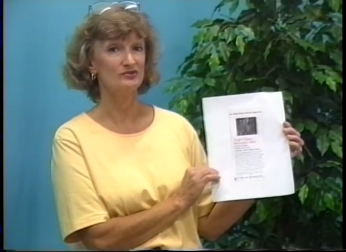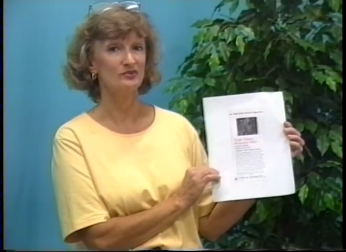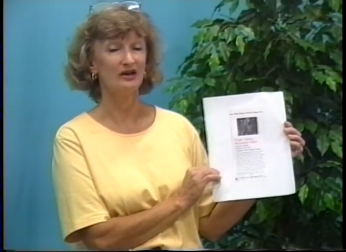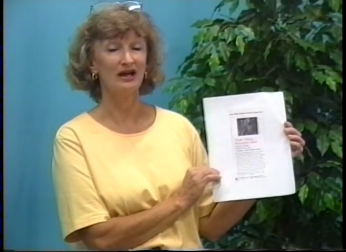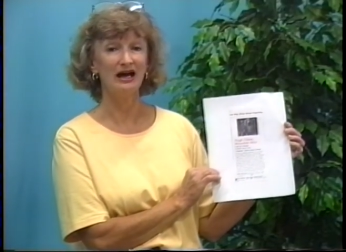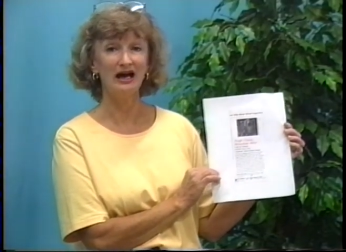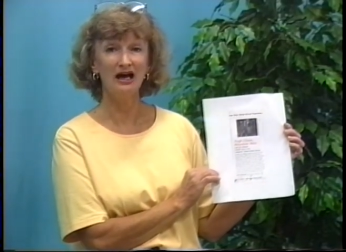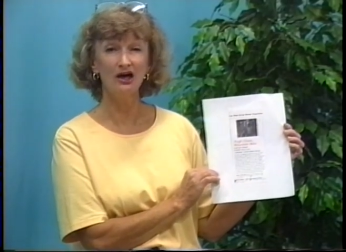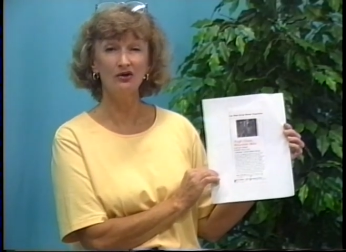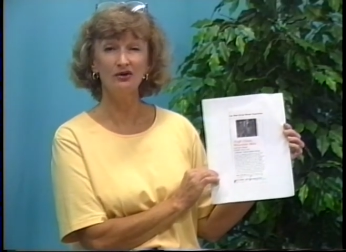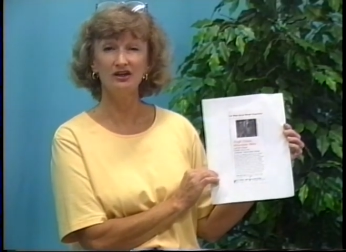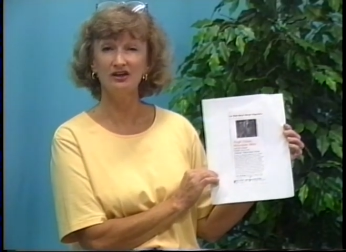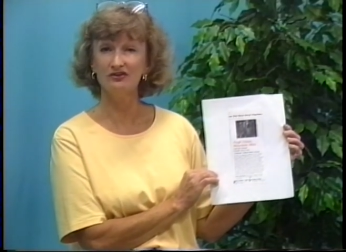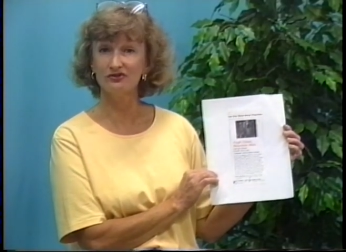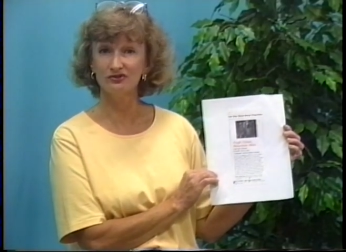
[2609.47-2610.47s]
But how
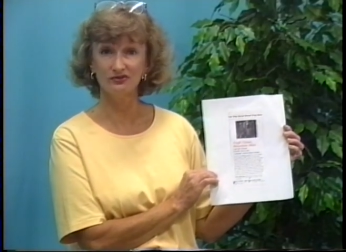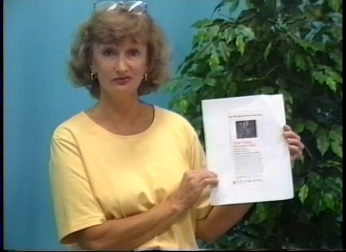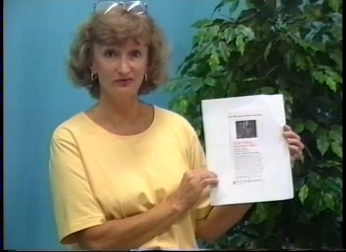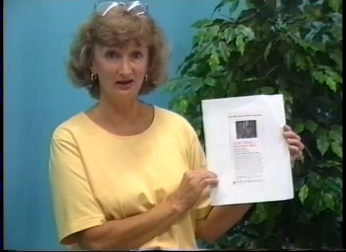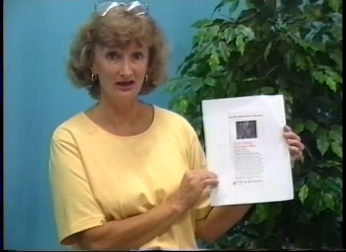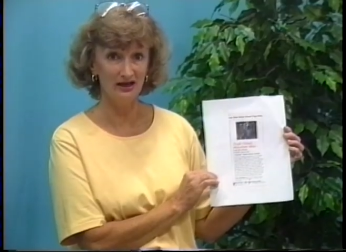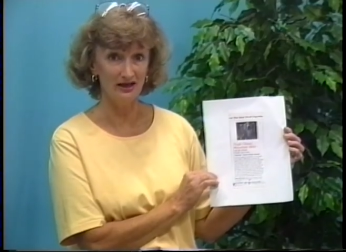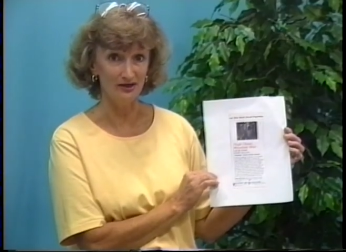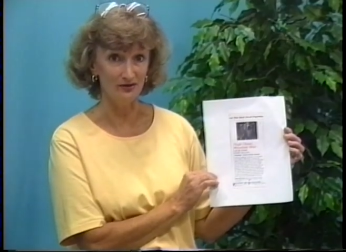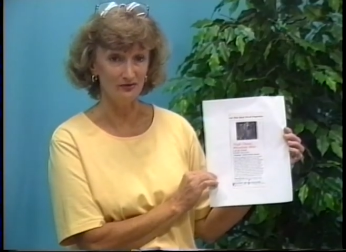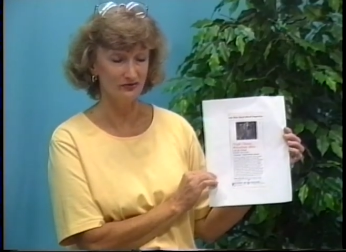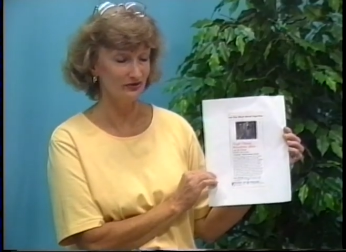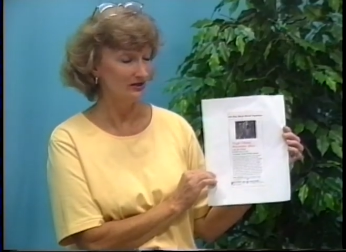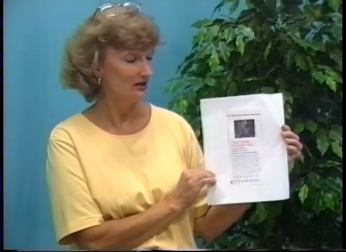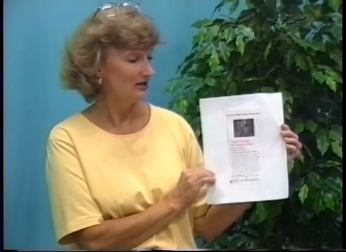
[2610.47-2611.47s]
he survived